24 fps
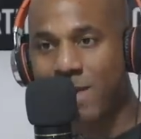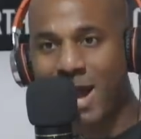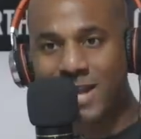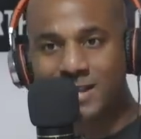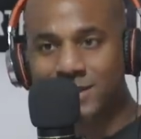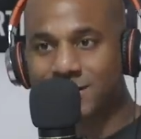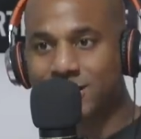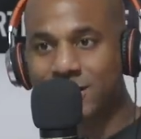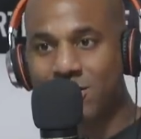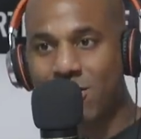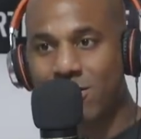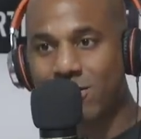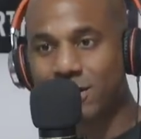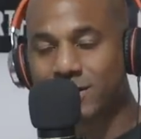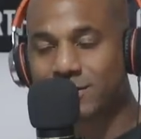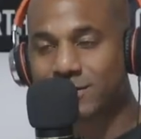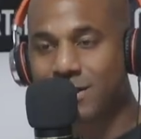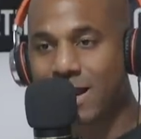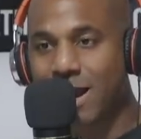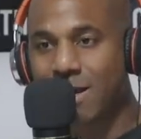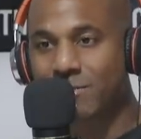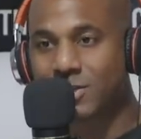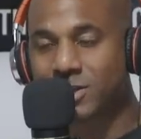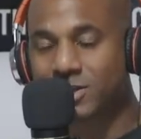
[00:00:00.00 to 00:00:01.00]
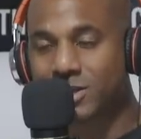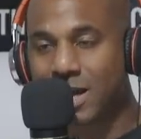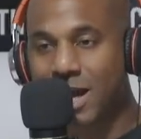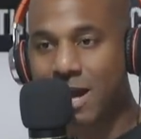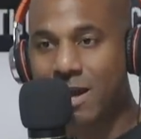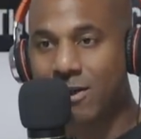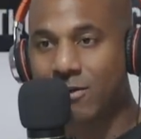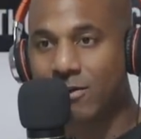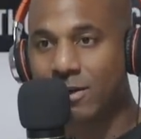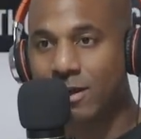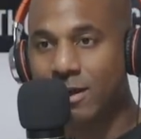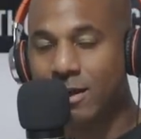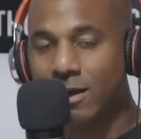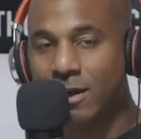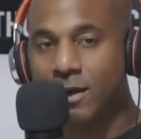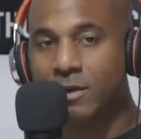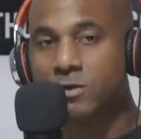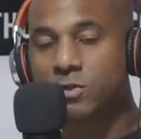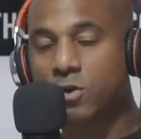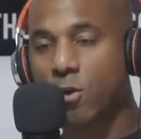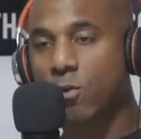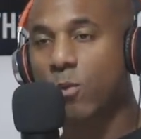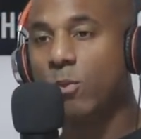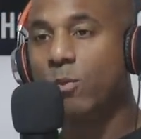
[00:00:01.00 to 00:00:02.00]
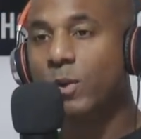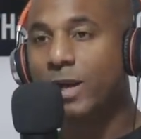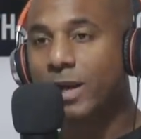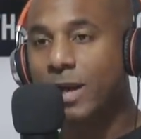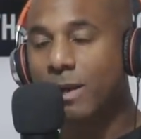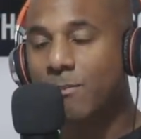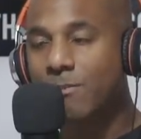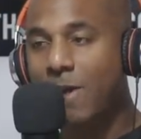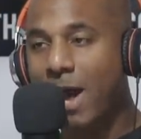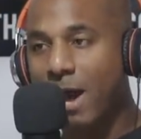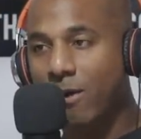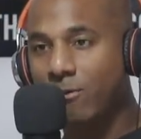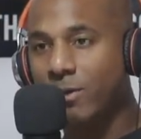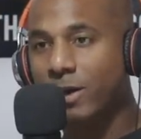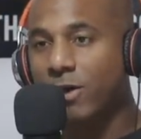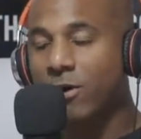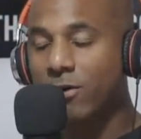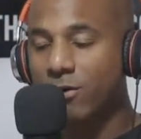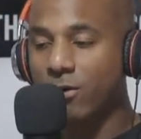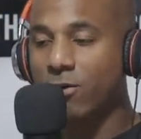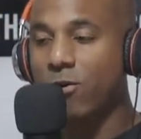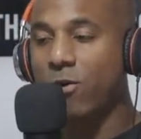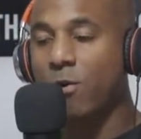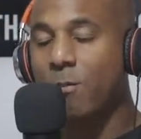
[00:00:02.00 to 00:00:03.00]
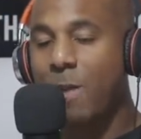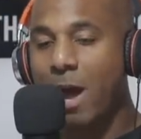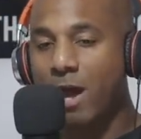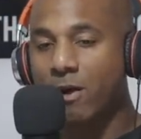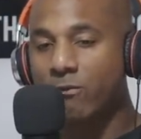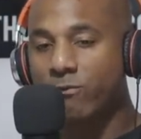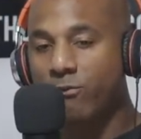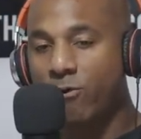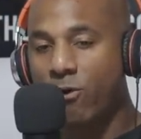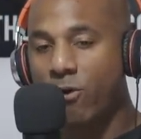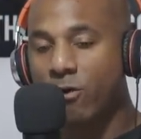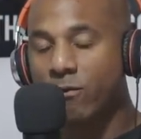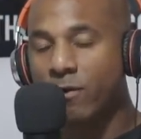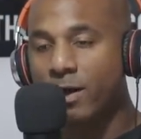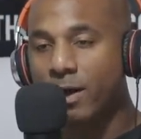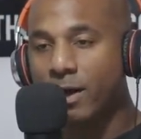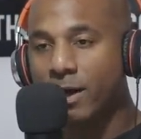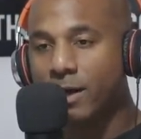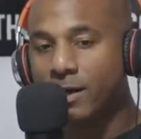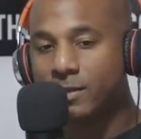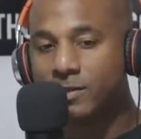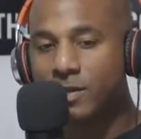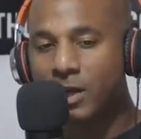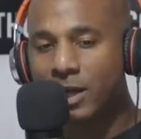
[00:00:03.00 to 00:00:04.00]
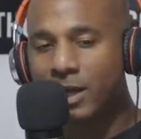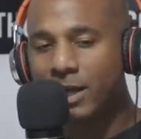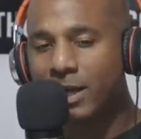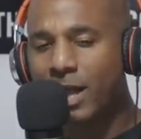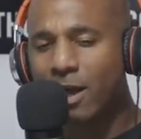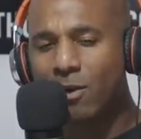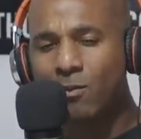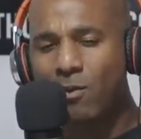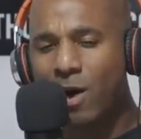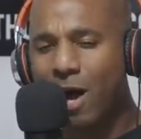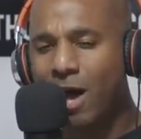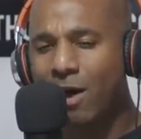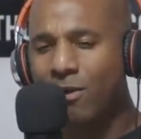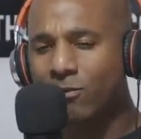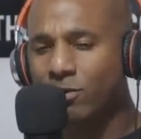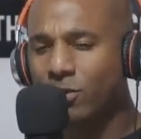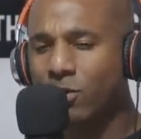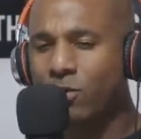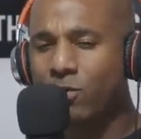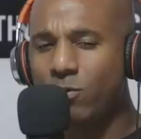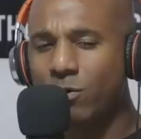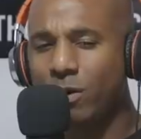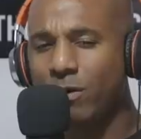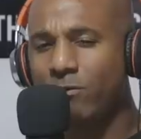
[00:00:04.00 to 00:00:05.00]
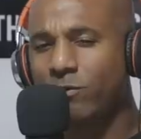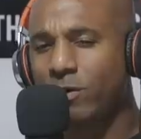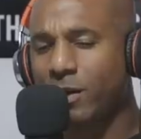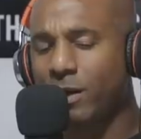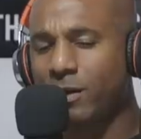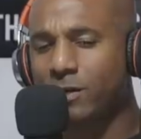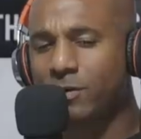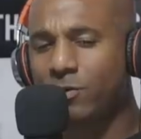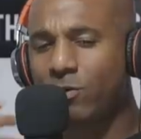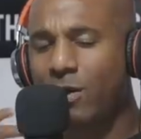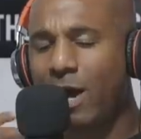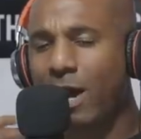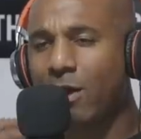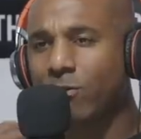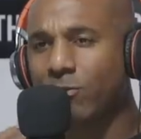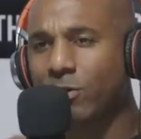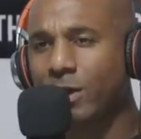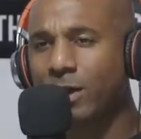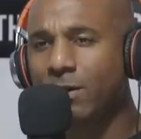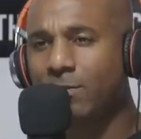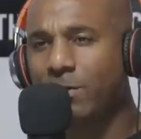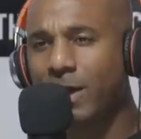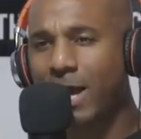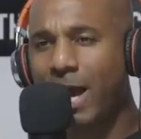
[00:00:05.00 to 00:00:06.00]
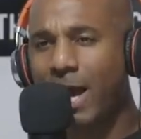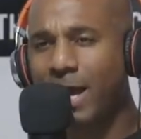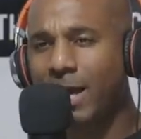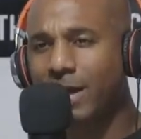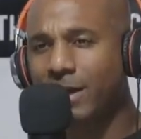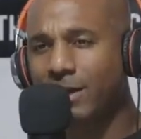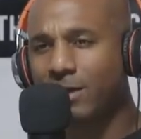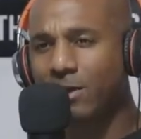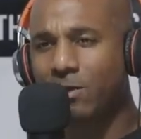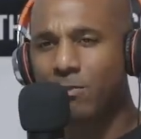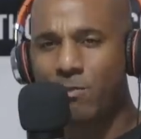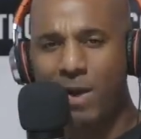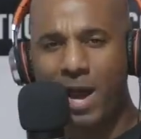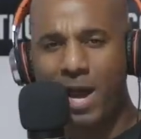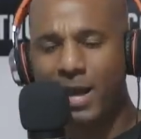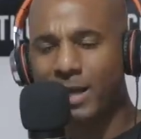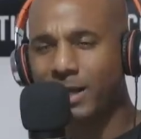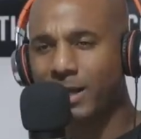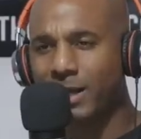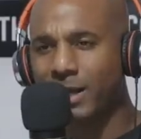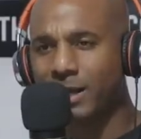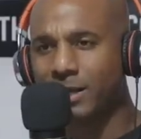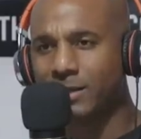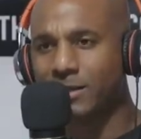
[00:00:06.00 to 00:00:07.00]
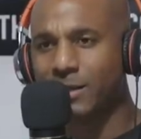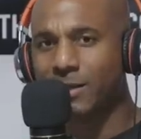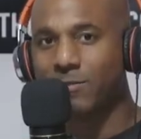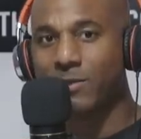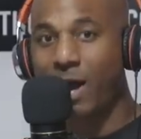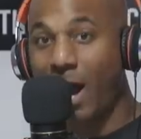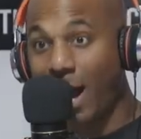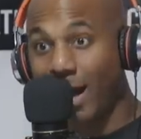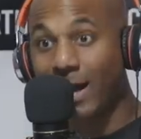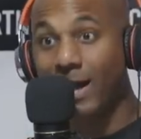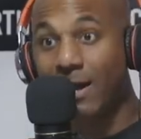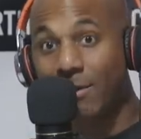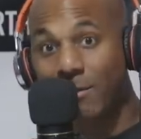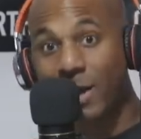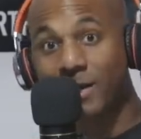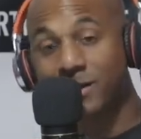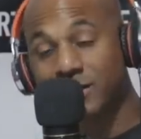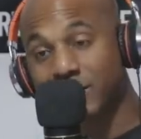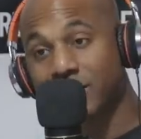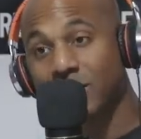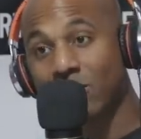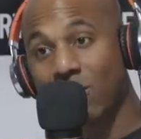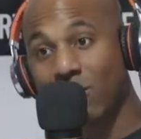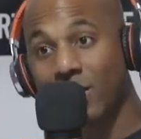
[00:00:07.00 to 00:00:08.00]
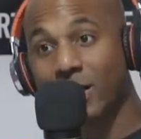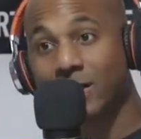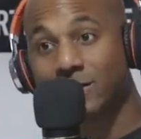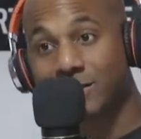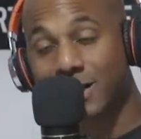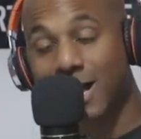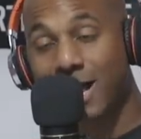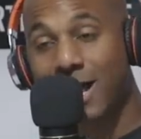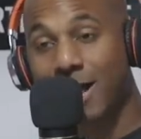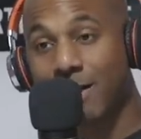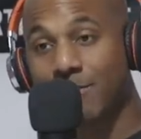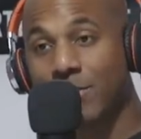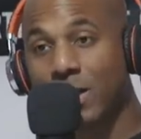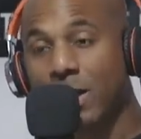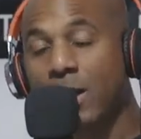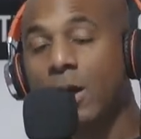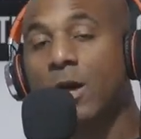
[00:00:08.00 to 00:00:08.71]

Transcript: I just did all this time in jail. So when we get back, we going back and forth. Gina like, wow, you you got to really be aching in your body to get a deep. I am. I just did all that time.